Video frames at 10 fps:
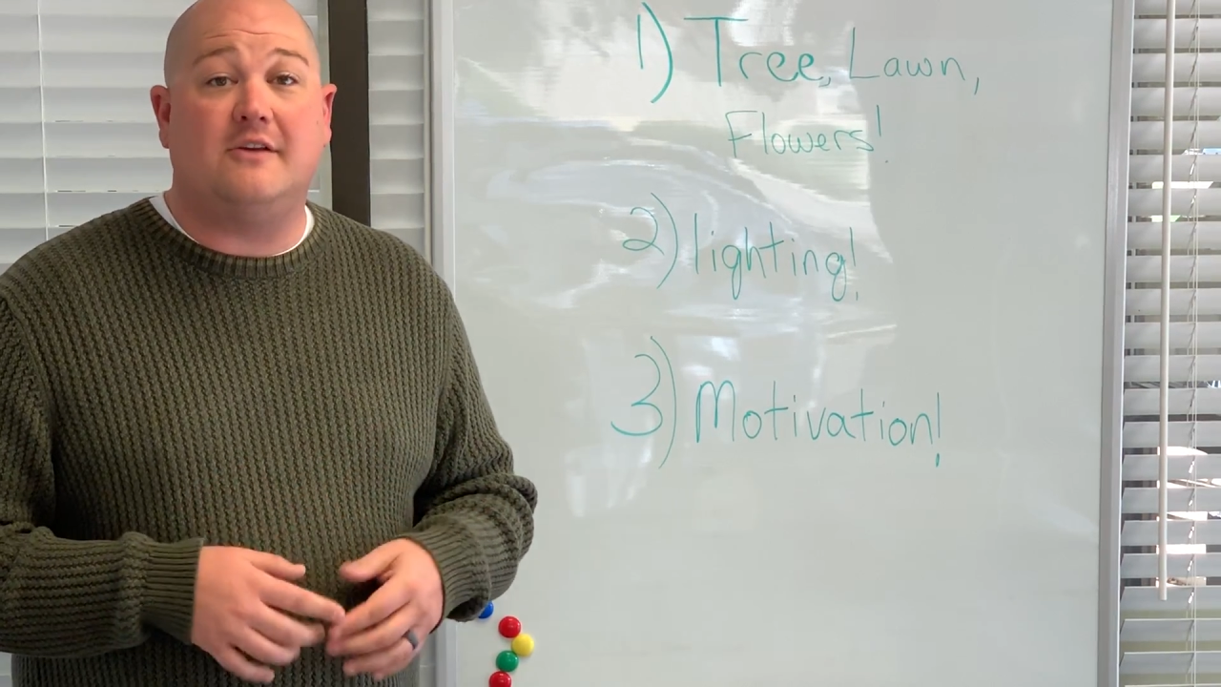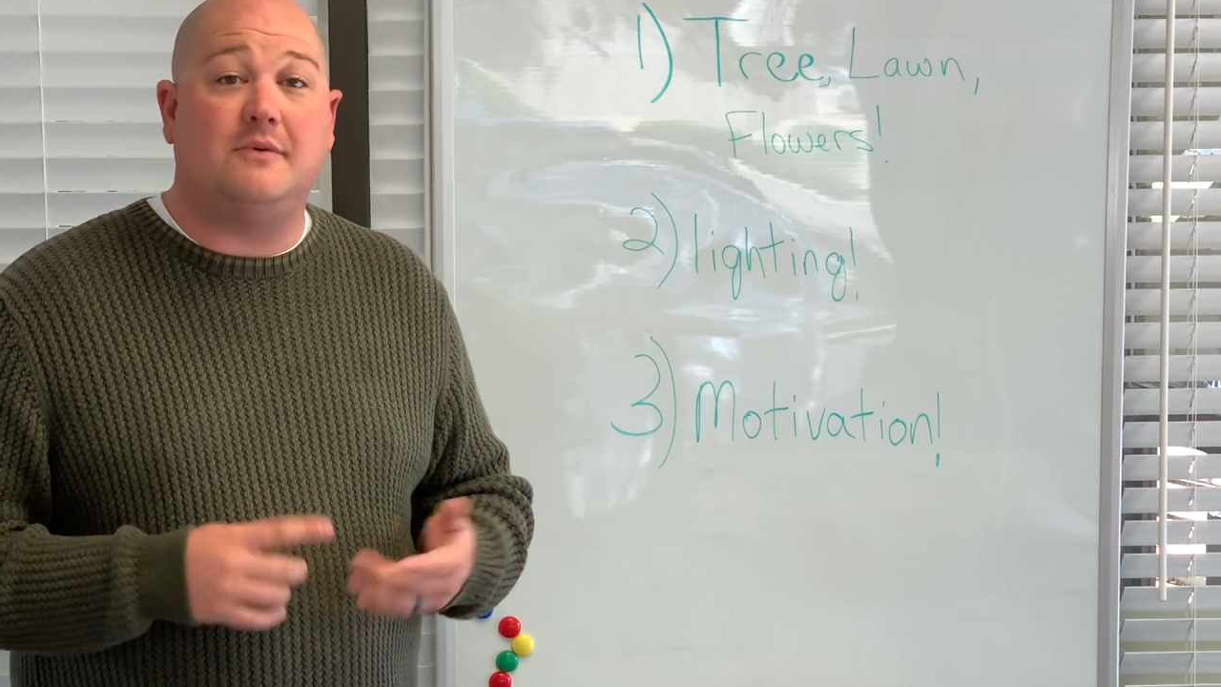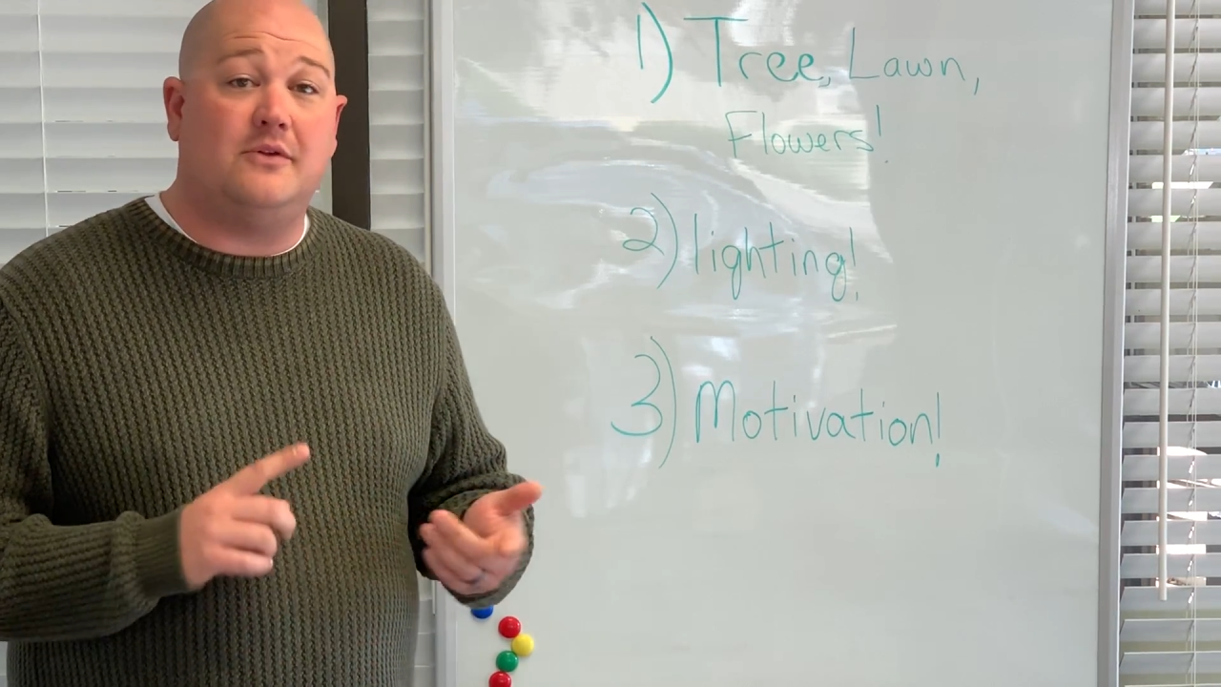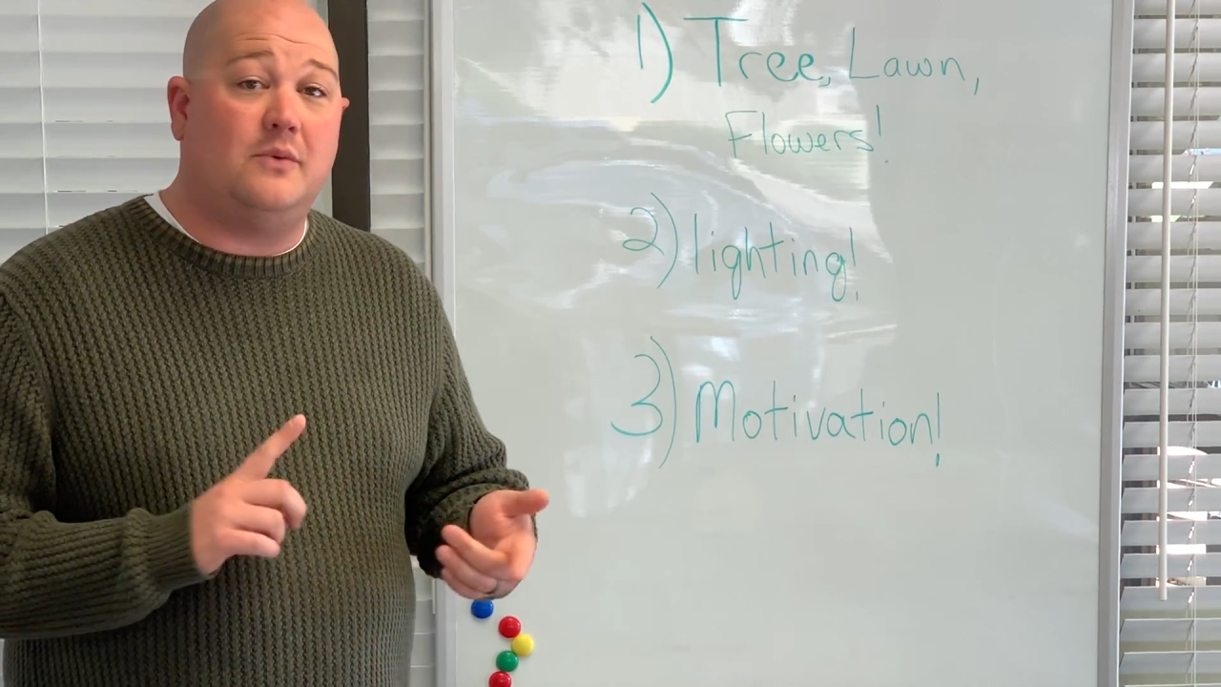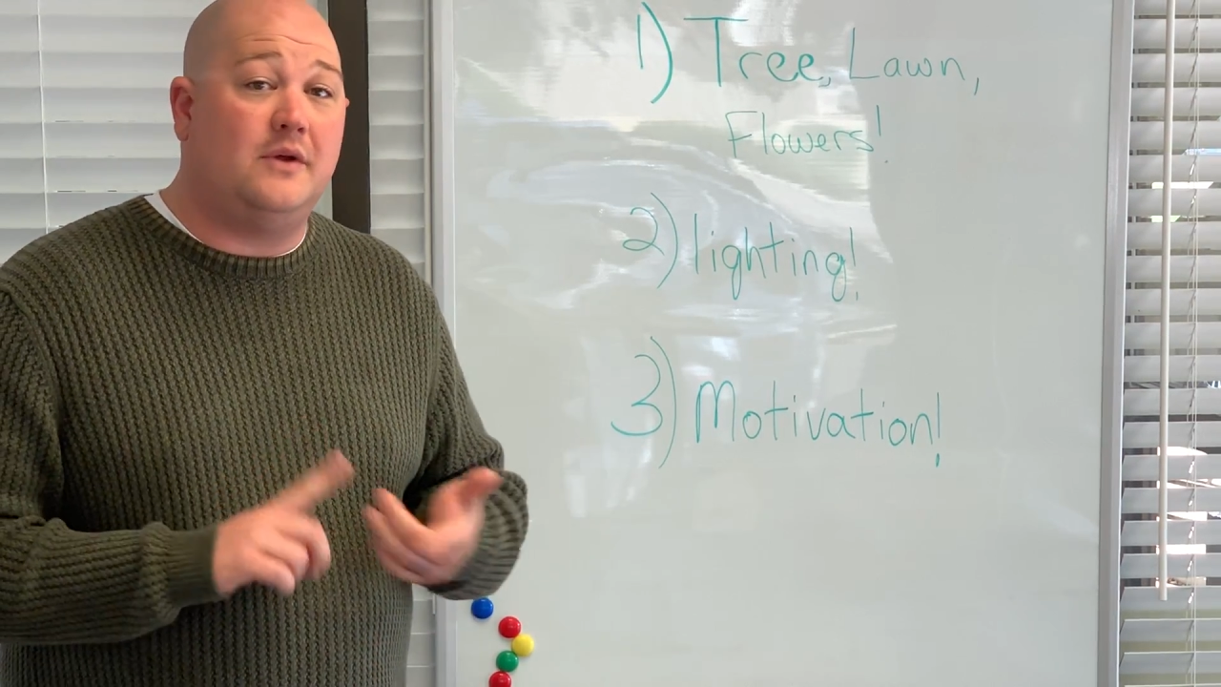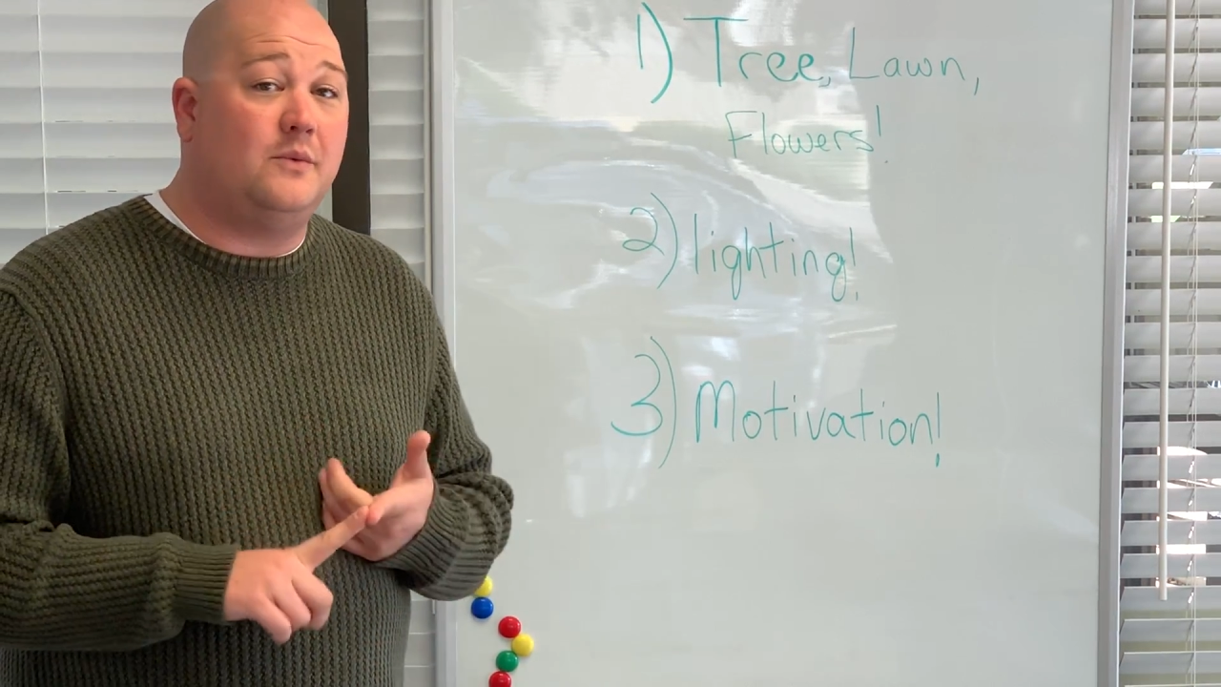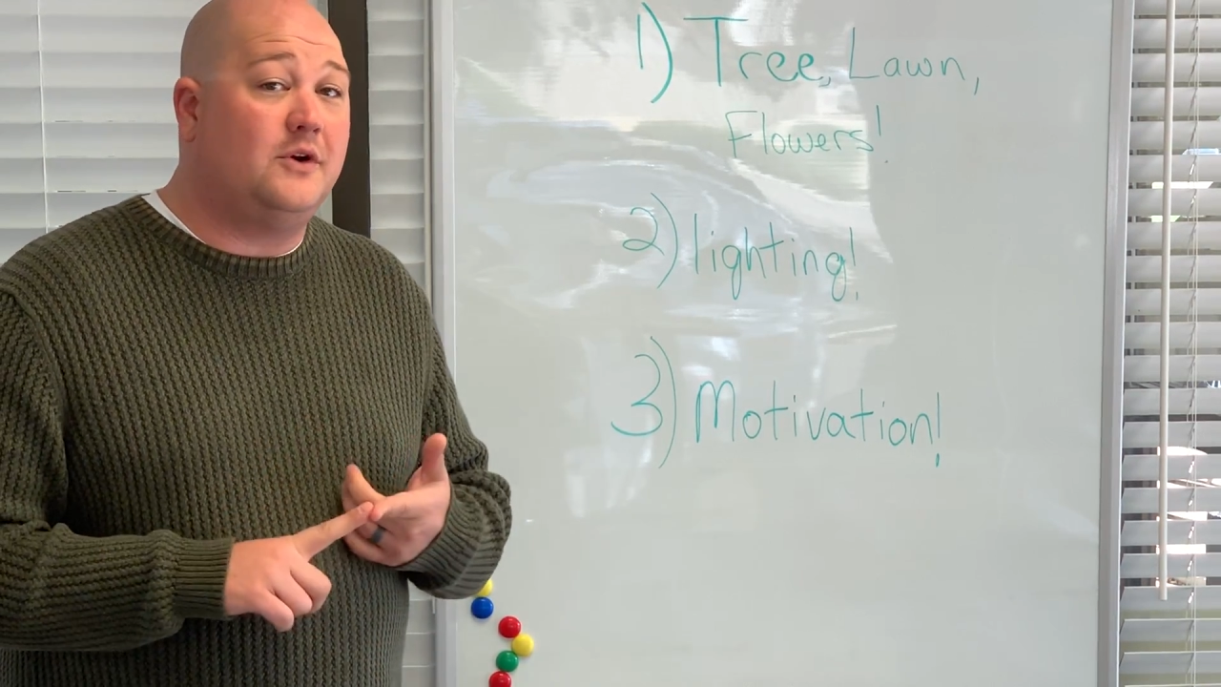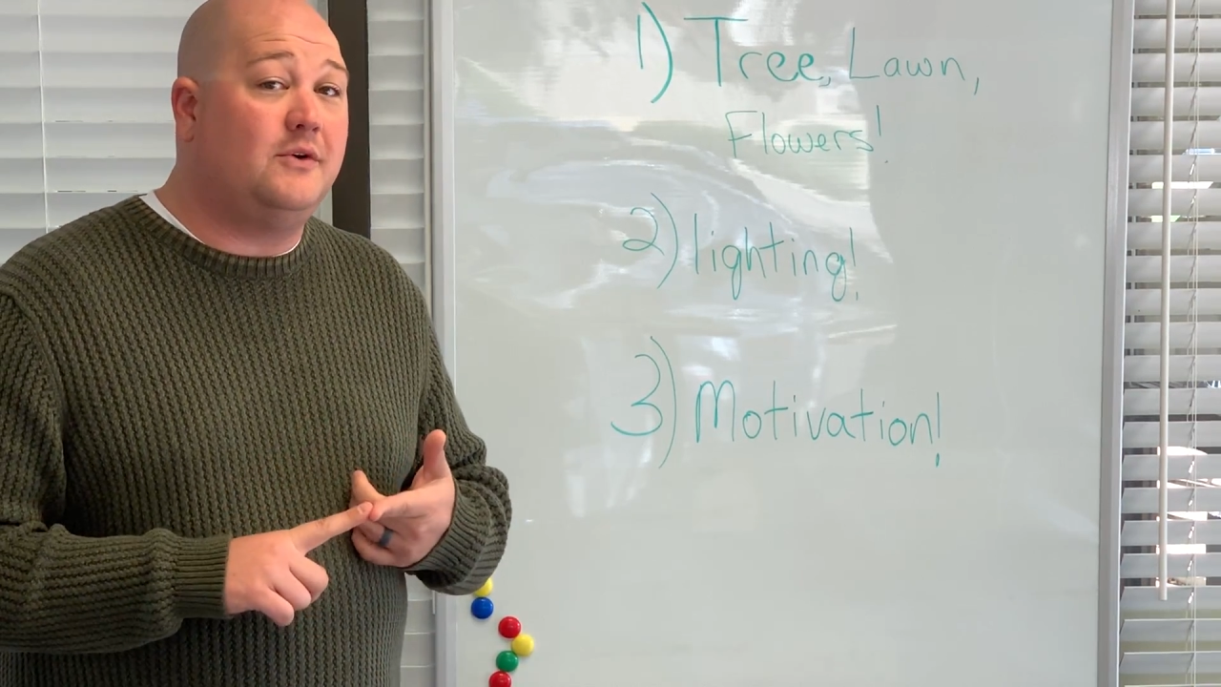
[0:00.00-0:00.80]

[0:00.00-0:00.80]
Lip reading: but the one we're